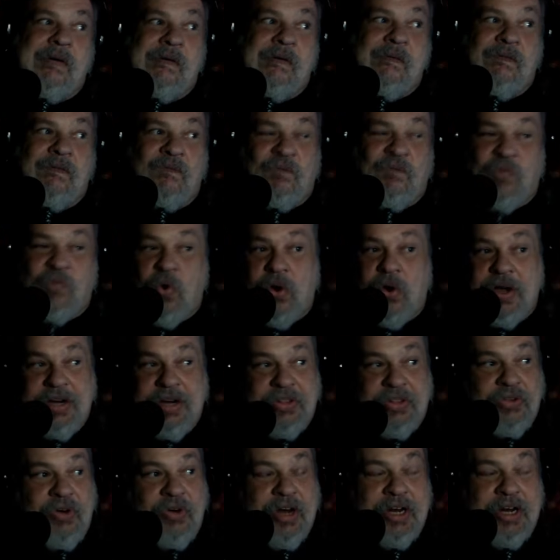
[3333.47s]

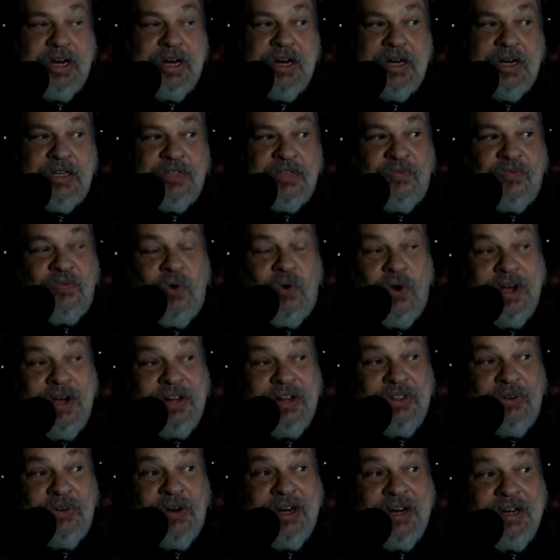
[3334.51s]
43 years.
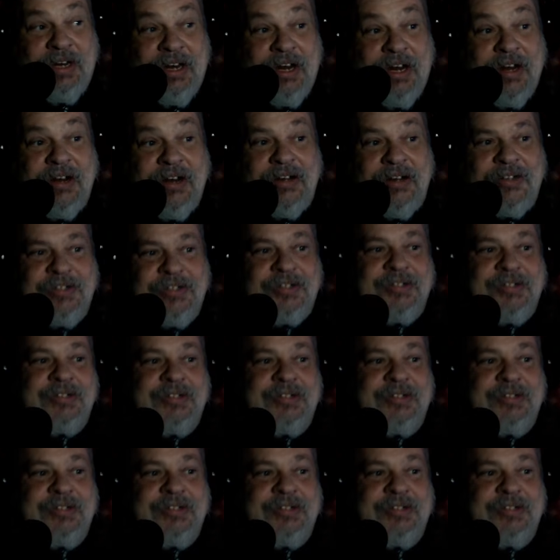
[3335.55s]
43 years.